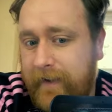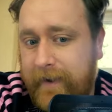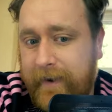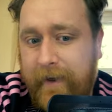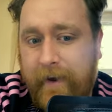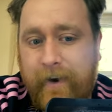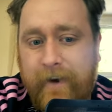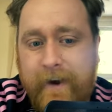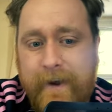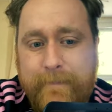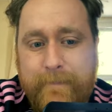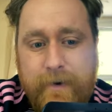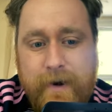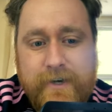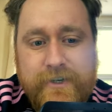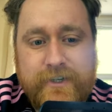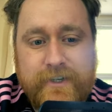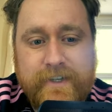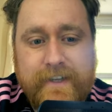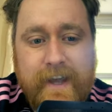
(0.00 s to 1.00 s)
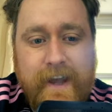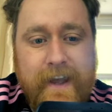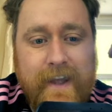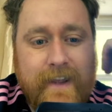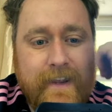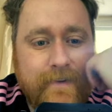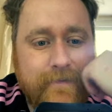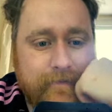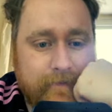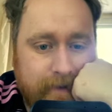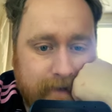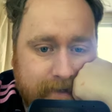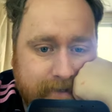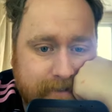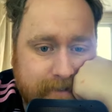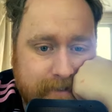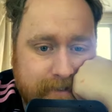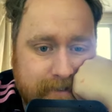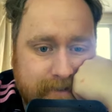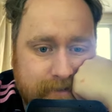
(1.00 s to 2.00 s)
a high-pressured game, it
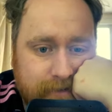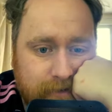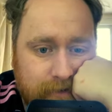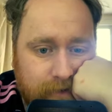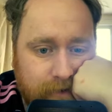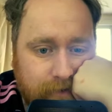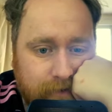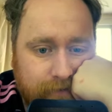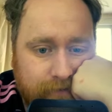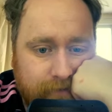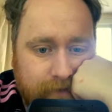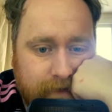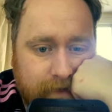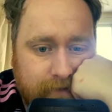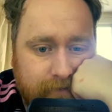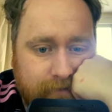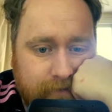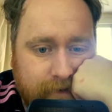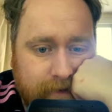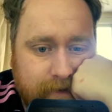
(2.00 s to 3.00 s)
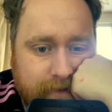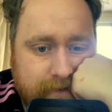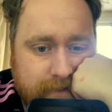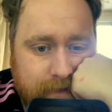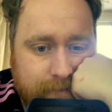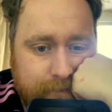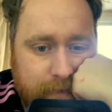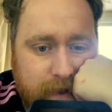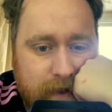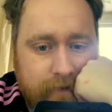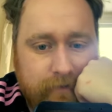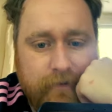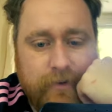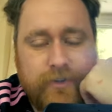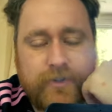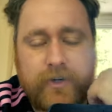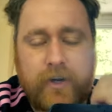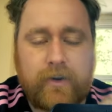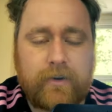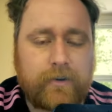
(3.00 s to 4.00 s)
just sort of, it's a bit of a
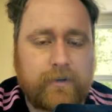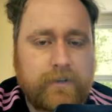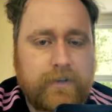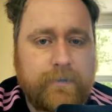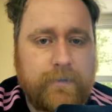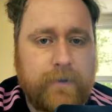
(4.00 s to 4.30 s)
joke, to be